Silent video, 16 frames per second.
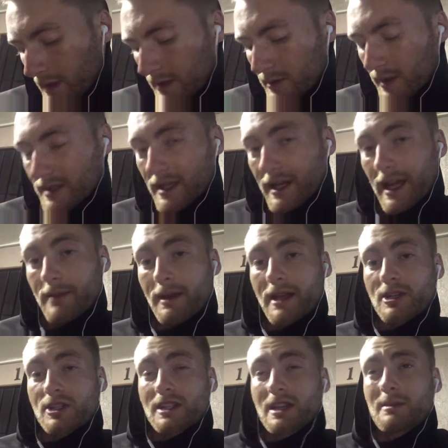So I said, hey
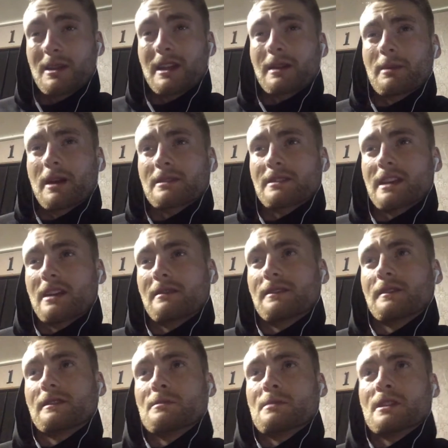man, just give me like about 10 or
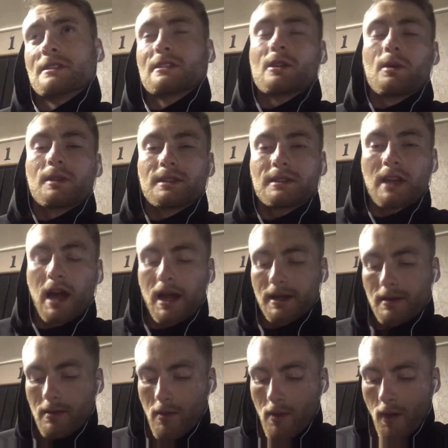15 minutes to go
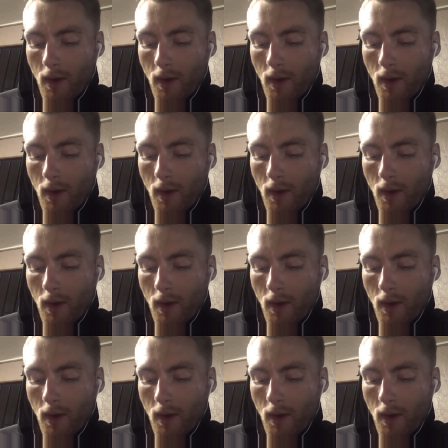inside,